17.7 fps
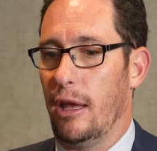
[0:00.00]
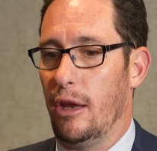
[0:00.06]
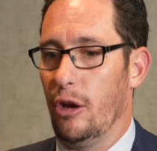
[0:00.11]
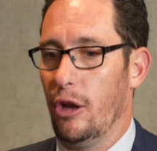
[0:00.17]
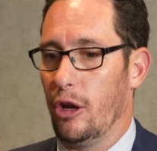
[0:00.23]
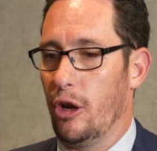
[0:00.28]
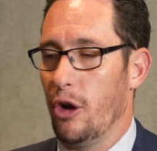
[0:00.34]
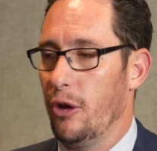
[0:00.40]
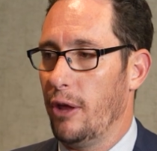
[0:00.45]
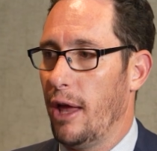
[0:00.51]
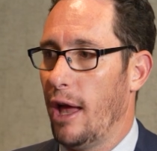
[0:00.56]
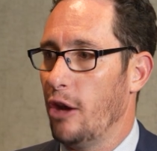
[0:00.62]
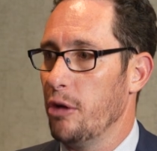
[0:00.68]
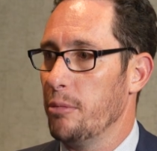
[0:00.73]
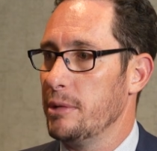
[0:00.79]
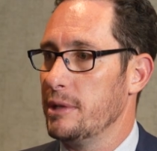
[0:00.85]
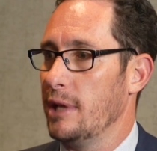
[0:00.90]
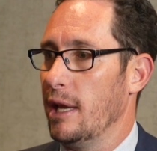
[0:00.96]
the, you know, go to the one
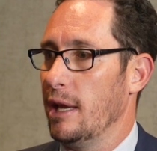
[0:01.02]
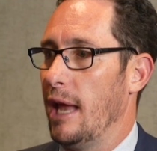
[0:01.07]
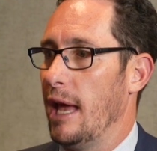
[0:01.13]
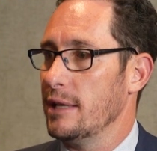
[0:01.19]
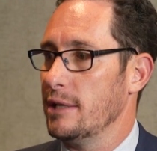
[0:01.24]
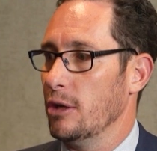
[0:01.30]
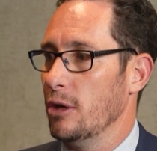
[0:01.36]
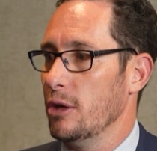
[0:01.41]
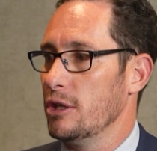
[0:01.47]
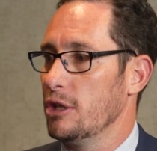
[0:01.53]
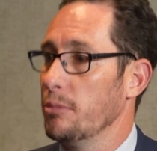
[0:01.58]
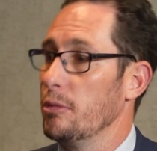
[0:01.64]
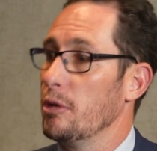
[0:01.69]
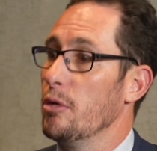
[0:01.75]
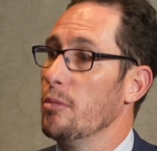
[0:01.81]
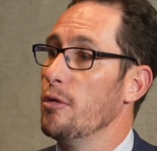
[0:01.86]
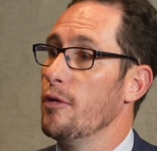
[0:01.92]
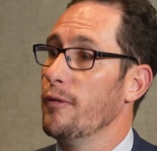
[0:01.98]
hundred percent asset ownership,
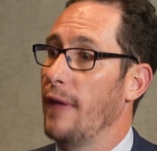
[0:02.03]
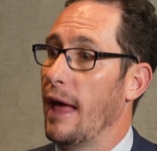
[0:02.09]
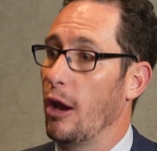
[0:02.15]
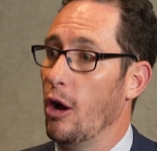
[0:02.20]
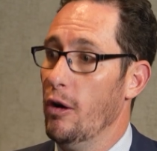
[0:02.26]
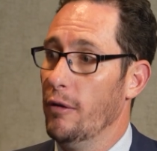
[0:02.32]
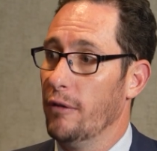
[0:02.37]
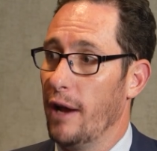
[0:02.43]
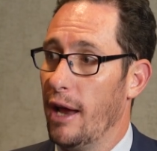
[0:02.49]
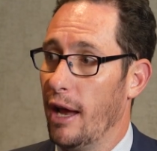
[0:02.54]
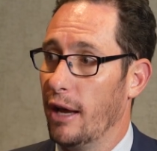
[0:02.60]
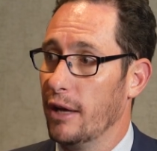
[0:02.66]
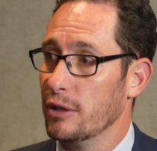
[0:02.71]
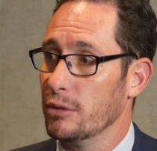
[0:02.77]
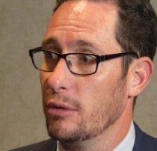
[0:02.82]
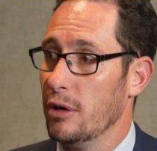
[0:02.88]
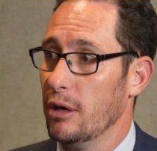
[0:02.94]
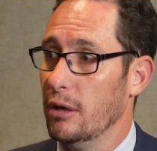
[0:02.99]
we remove that overhang
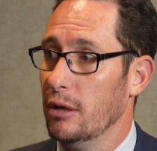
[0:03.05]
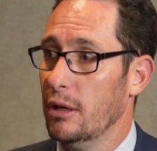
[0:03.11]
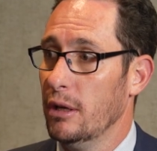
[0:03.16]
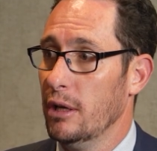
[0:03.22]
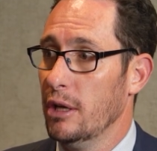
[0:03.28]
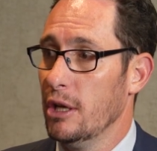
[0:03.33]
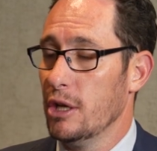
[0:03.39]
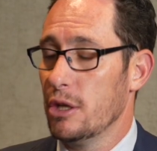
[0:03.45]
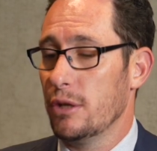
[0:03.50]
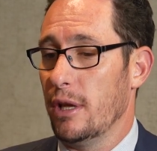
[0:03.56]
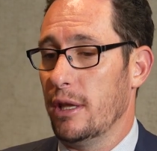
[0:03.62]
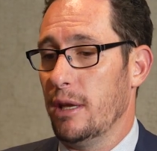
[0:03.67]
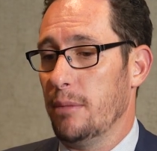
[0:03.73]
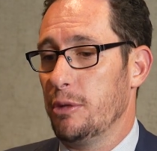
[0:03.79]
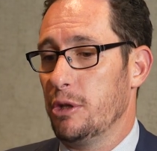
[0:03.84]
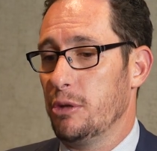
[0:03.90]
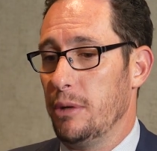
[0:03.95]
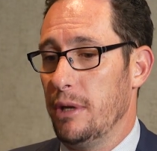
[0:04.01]
as well. So I
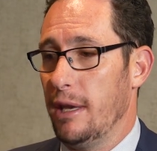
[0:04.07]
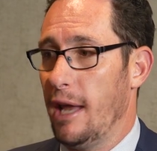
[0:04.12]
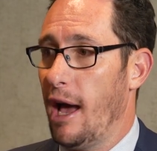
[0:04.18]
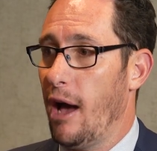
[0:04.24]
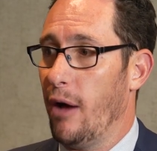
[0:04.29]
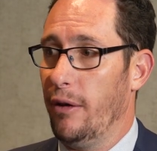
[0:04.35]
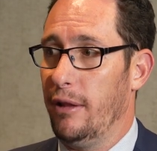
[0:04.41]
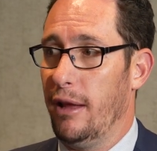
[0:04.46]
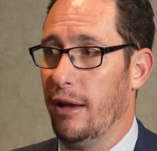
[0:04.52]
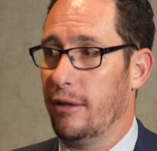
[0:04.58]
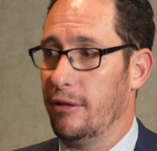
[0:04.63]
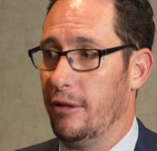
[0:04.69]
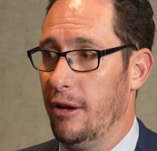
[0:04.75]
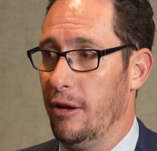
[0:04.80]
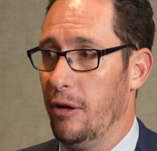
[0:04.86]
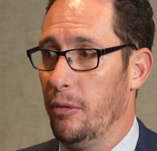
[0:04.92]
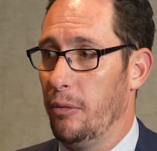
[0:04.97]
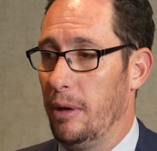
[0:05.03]
think between now and next
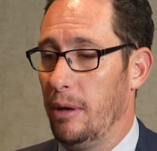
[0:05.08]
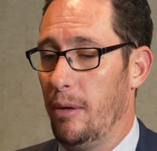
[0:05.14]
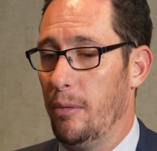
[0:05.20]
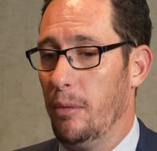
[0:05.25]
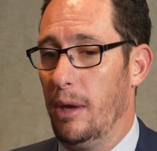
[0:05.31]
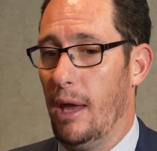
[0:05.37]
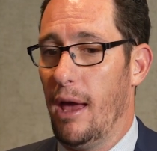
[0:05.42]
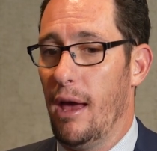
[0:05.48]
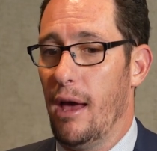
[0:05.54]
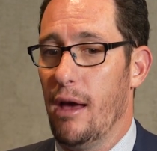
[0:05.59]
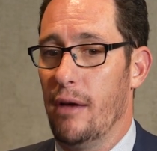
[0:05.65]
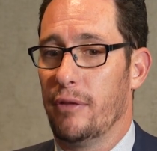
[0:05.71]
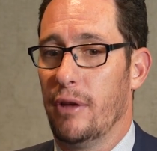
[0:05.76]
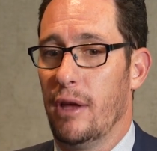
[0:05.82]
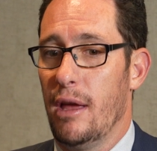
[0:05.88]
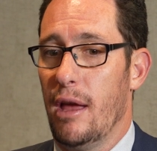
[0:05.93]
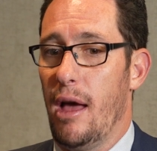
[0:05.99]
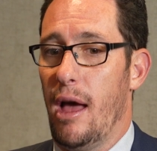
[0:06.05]
year, we we have.